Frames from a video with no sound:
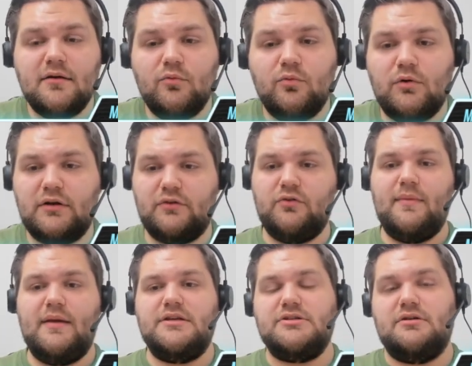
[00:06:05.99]
want to
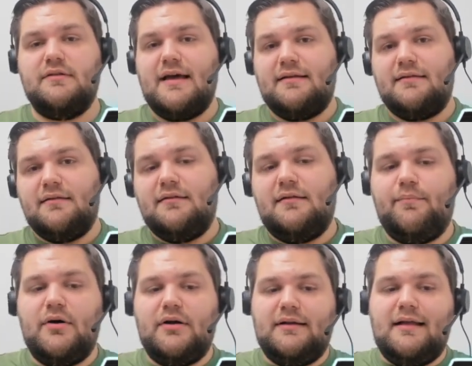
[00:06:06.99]
make sure that the
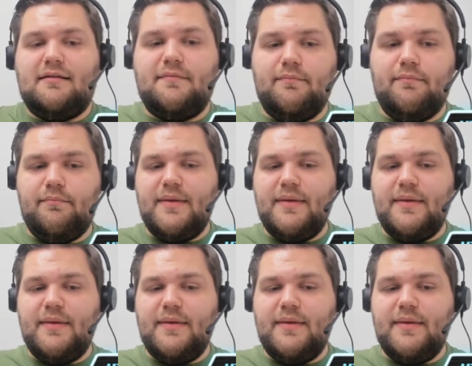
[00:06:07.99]
pot gets